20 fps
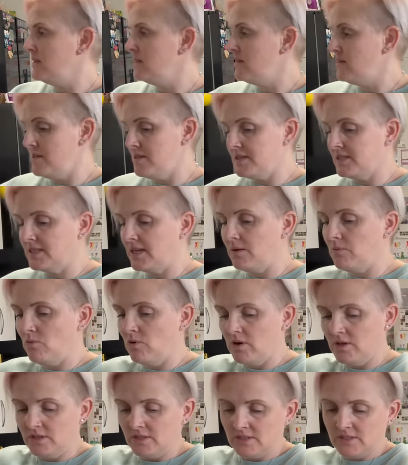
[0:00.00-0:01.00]
They're the same
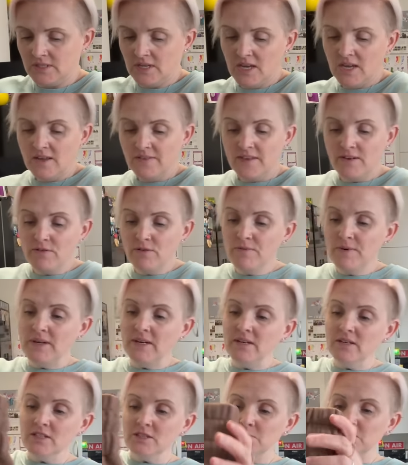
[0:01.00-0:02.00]
ones. They're a
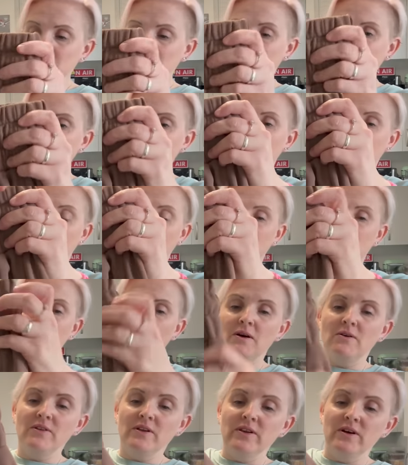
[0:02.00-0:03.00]
really nice material as
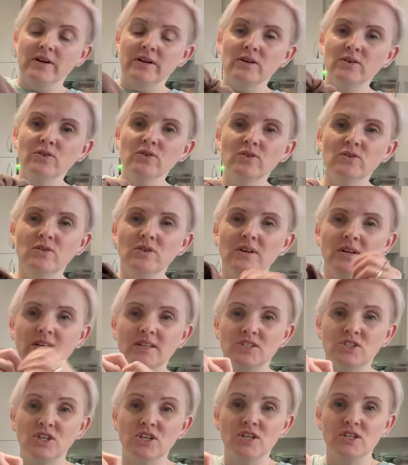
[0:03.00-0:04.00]
well. They're like not
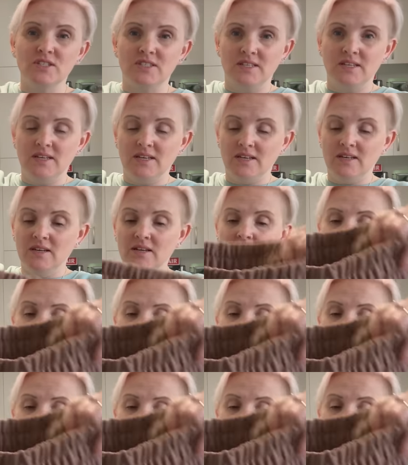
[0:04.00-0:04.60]
like jersey,